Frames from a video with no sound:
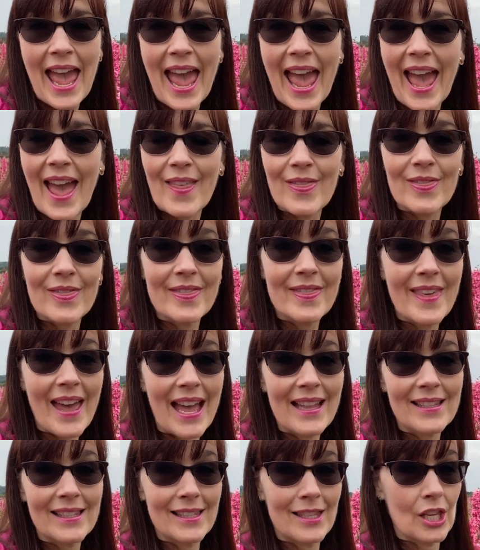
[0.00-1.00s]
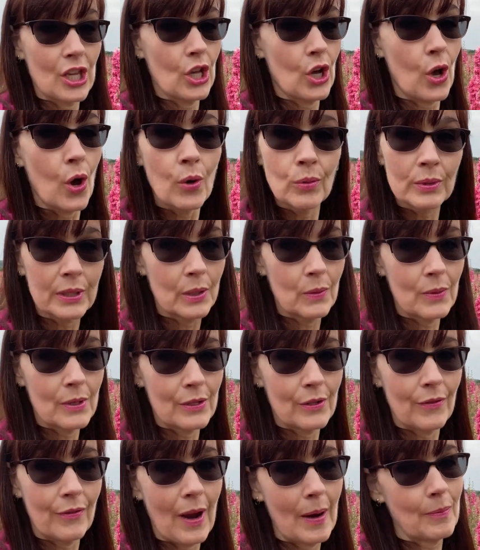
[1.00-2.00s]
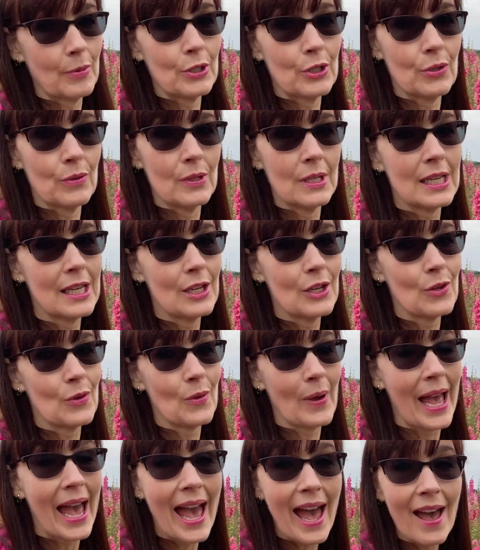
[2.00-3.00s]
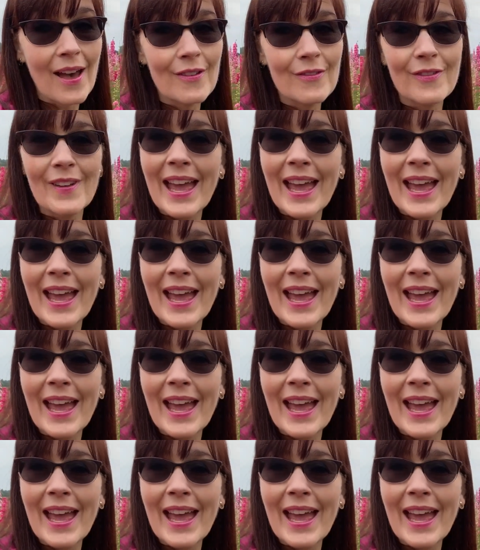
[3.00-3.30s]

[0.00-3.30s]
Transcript: and that's the only window of opportunity you have.